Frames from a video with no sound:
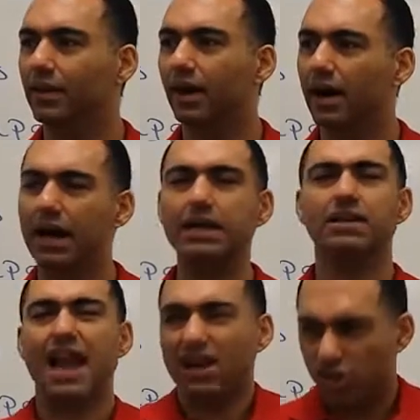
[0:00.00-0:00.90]
I
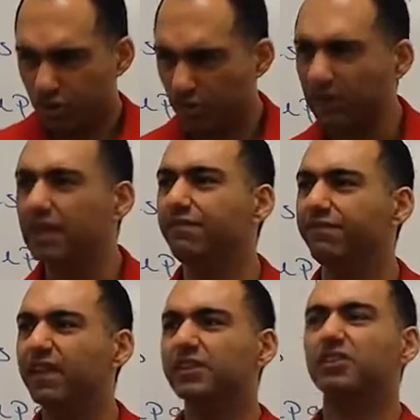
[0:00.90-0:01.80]
naturally
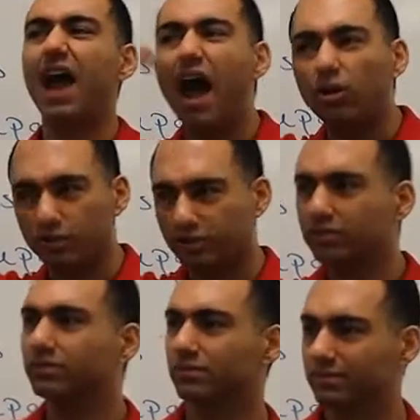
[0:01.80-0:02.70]
filter out
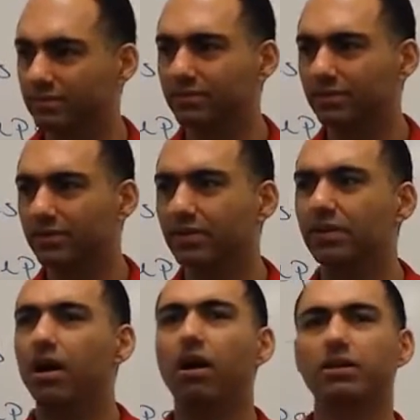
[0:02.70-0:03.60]

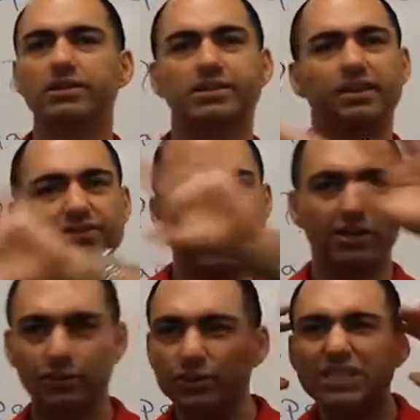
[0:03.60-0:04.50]
all the stuff that I
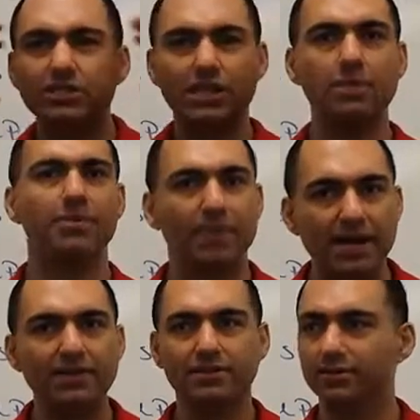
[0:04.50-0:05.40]
don't need to keep in
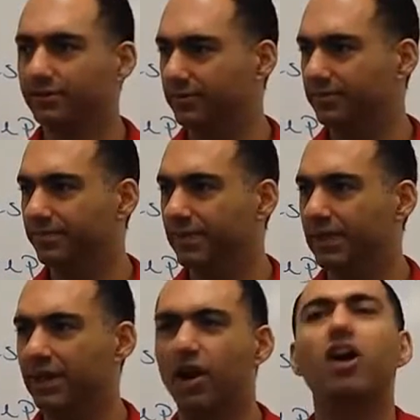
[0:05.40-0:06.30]
mind,
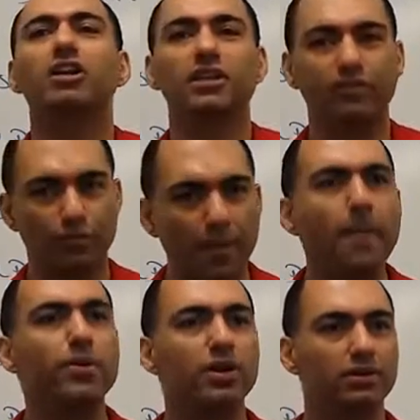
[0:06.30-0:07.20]
and I hardly even
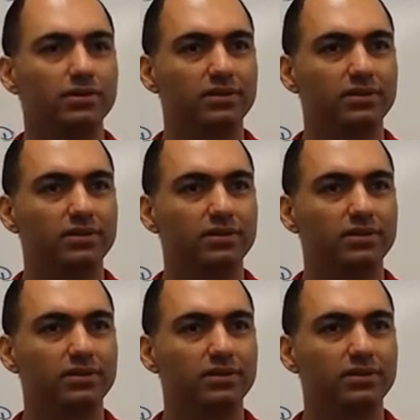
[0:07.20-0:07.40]
remember.